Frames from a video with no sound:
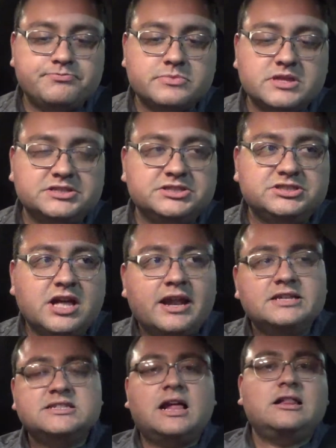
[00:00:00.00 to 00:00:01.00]
this is not
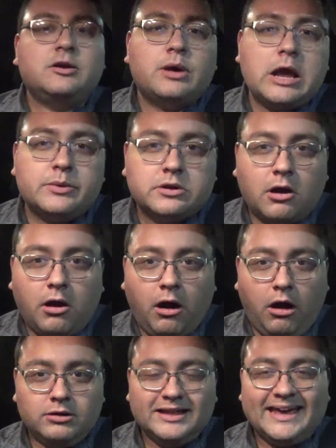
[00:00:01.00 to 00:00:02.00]
exactly what I would
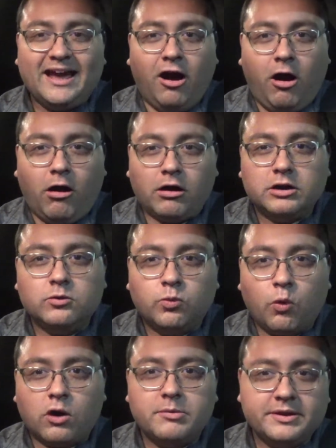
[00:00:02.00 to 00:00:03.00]
call a
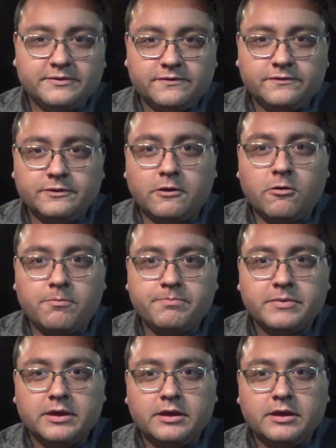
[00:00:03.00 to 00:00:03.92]
heartwarming film.